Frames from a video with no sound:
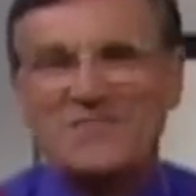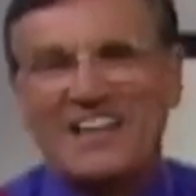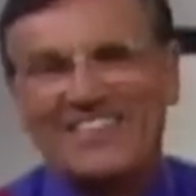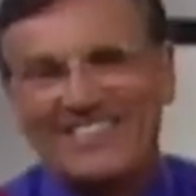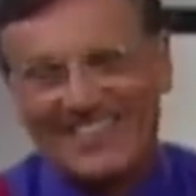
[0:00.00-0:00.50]

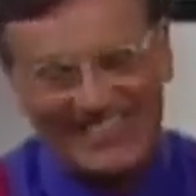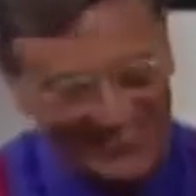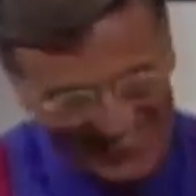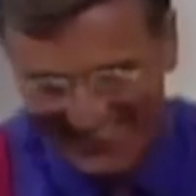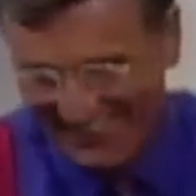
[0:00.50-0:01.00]
Believe it or
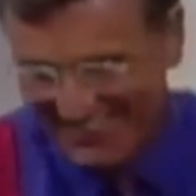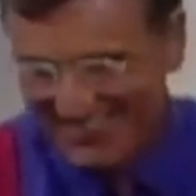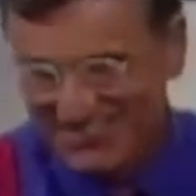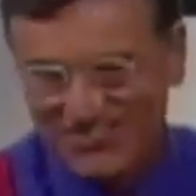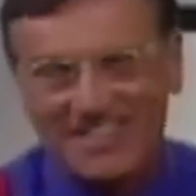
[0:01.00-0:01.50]
not, this is
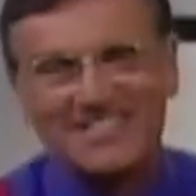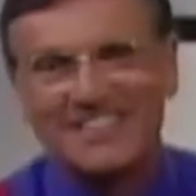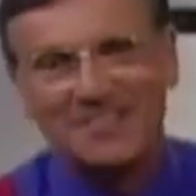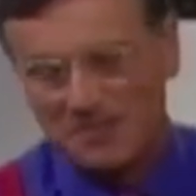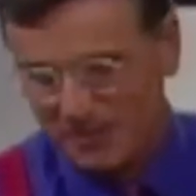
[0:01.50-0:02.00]
a strange
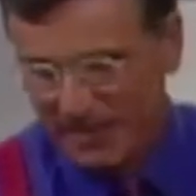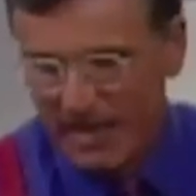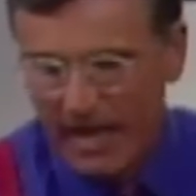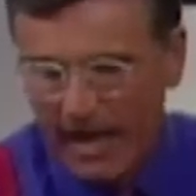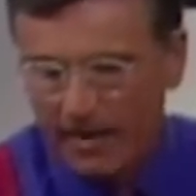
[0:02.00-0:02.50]
statement to
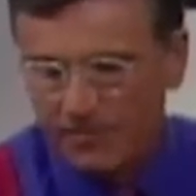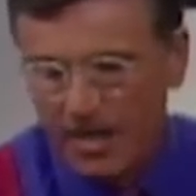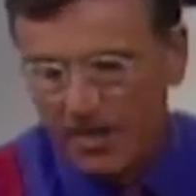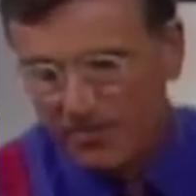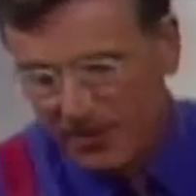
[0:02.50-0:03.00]

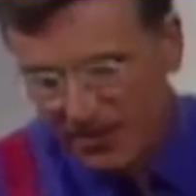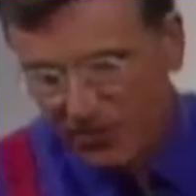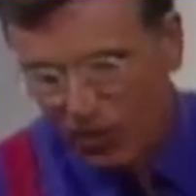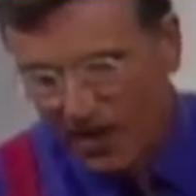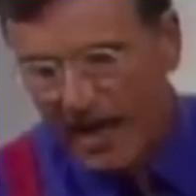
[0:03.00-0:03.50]

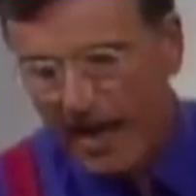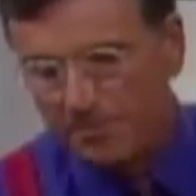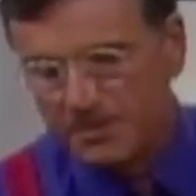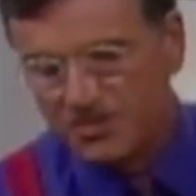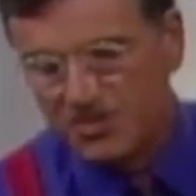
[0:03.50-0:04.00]
make. What
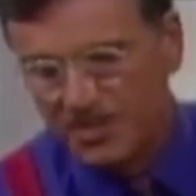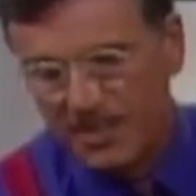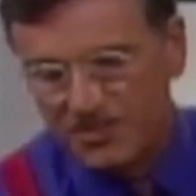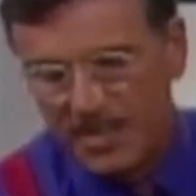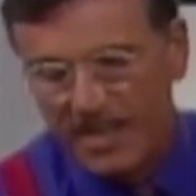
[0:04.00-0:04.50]
happens to
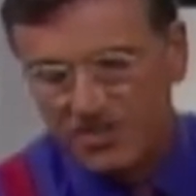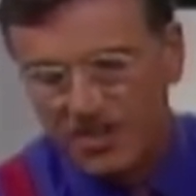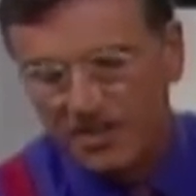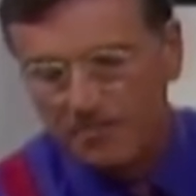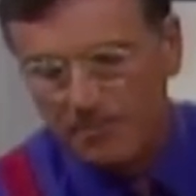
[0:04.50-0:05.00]
this is
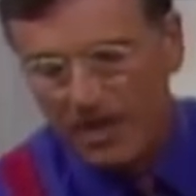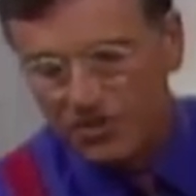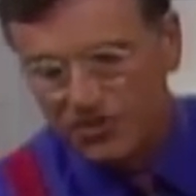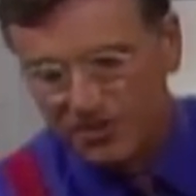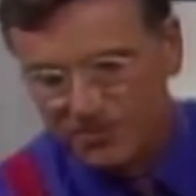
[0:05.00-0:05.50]
that the
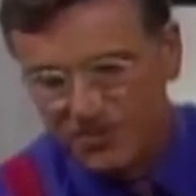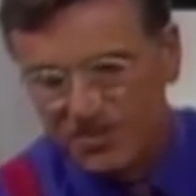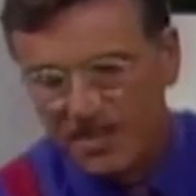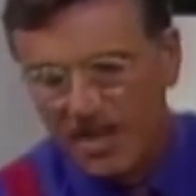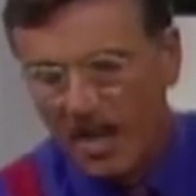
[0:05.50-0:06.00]

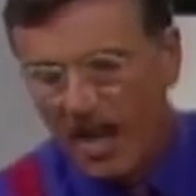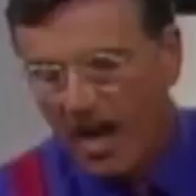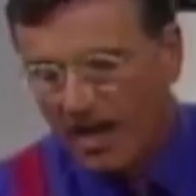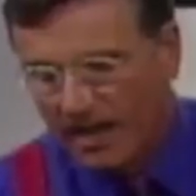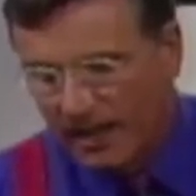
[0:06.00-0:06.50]
mushrooms
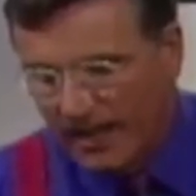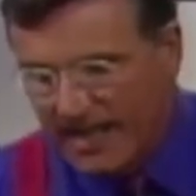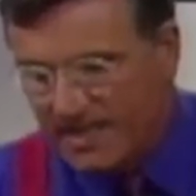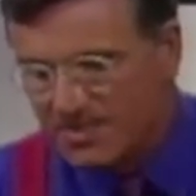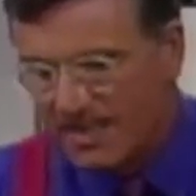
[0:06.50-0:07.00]
are
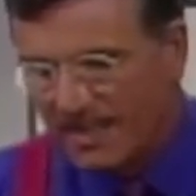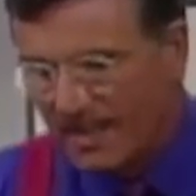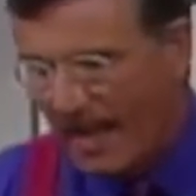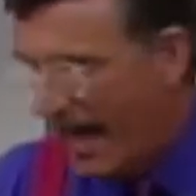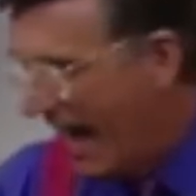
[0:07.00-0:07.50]

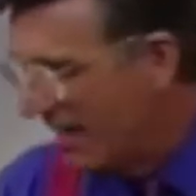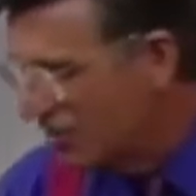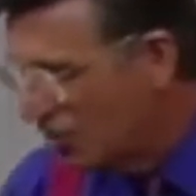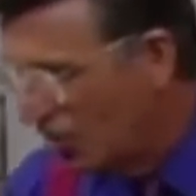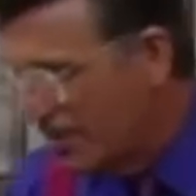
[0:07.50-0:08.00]
glazing
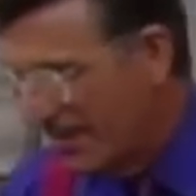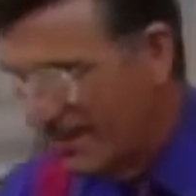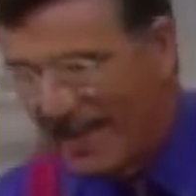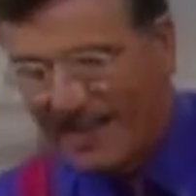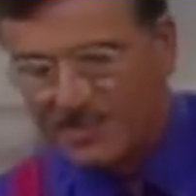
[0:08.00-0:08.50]
and
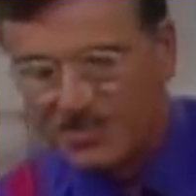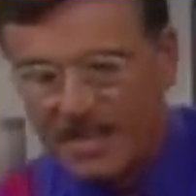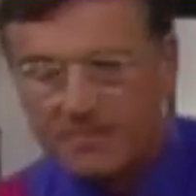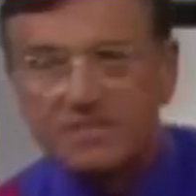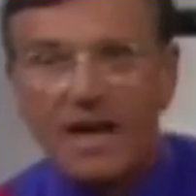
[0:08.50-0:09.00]
cooking at the
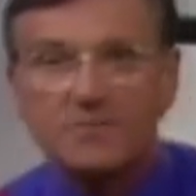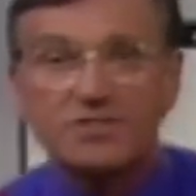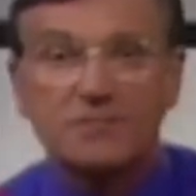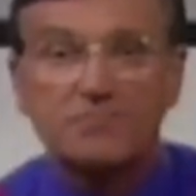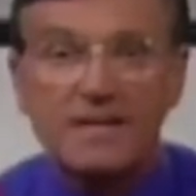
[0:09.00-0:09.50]
same time
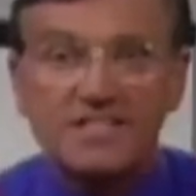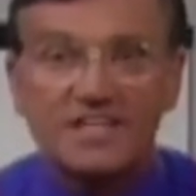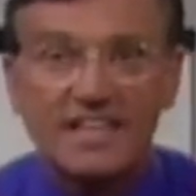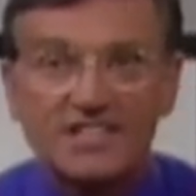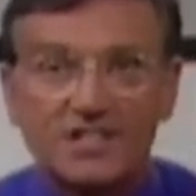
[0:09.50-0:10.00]
as the
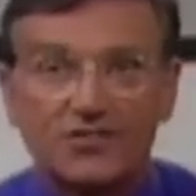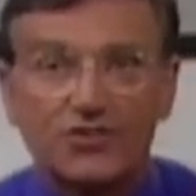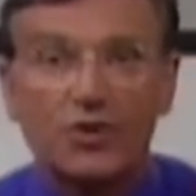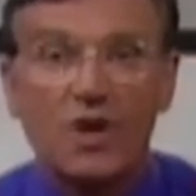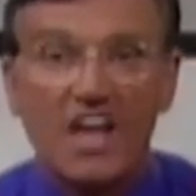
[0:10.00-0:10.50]
peas are heating
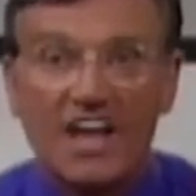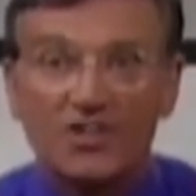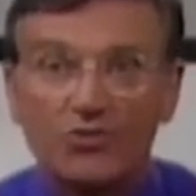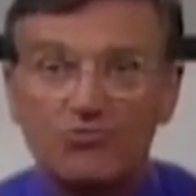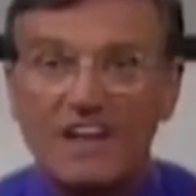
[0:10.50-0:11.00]
through, and
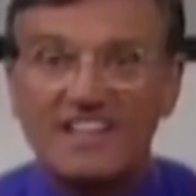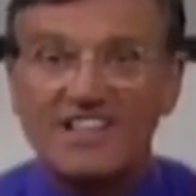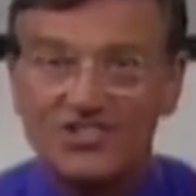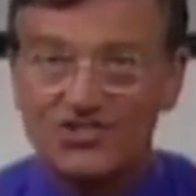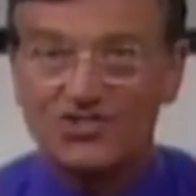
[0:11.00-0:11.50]
you're
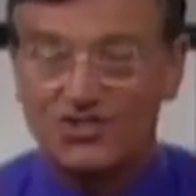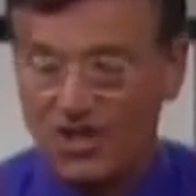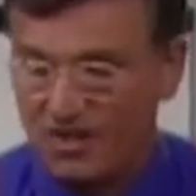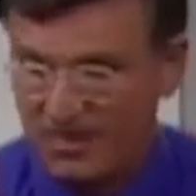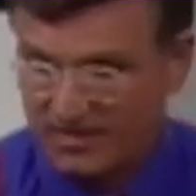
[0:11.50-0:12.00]
ready to serve